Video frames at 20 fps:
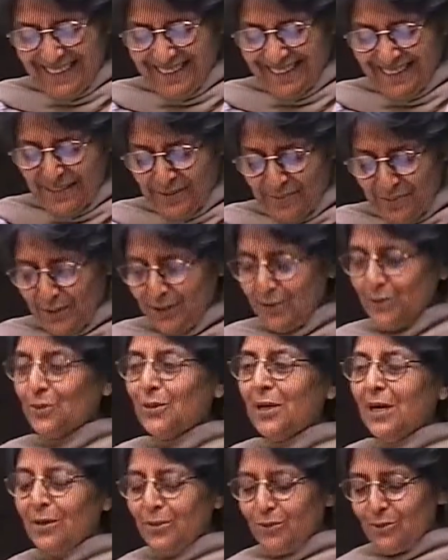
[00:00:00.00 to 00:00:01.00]
they will
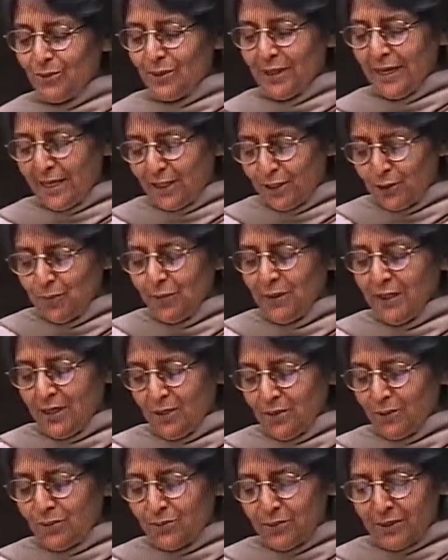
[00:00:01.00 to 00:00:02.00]
know how to catch me
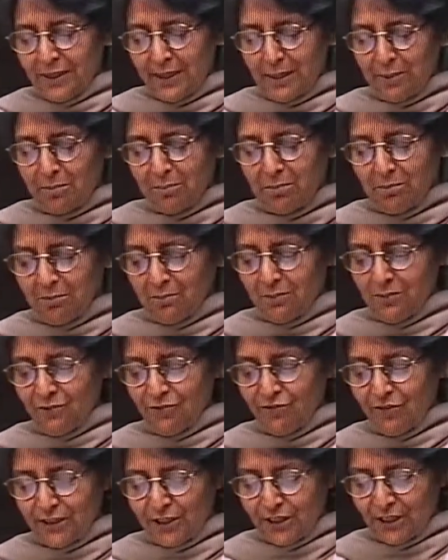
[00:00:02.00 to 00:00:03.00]
out when I'm
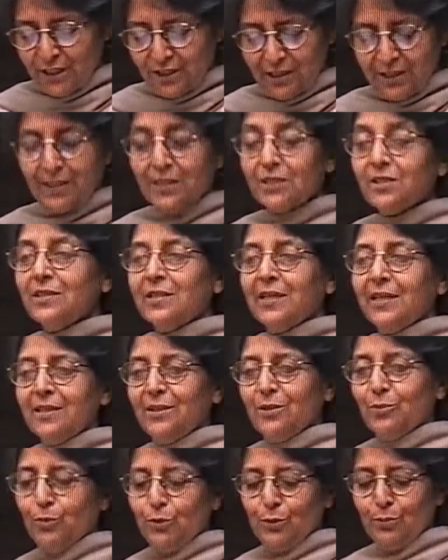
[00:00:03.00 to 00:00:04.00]
fudging things
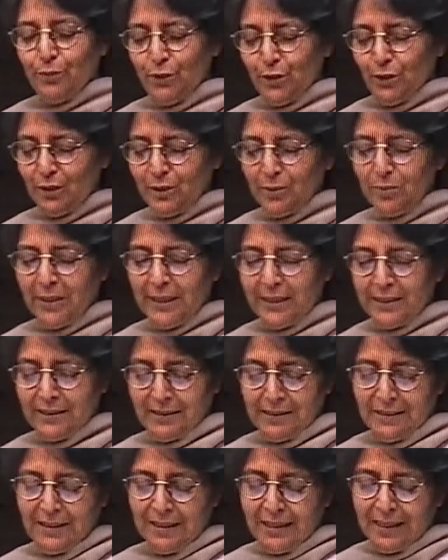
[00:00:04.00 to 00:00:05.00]
and put me on the
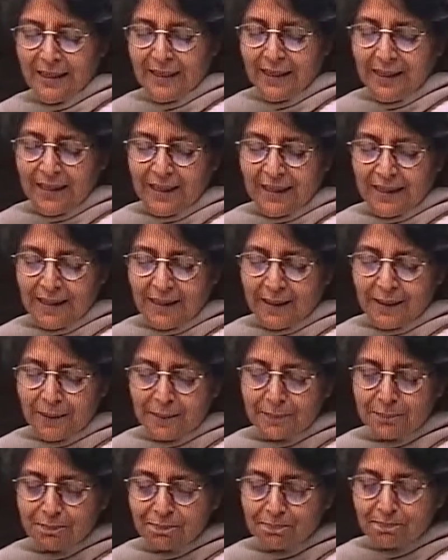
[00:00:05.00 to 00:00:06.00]

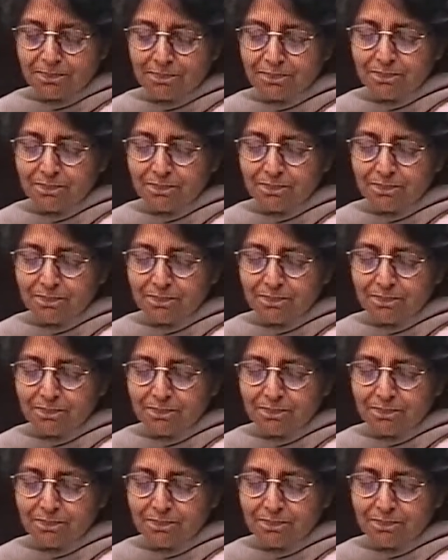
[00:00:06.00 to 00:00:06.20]
mat.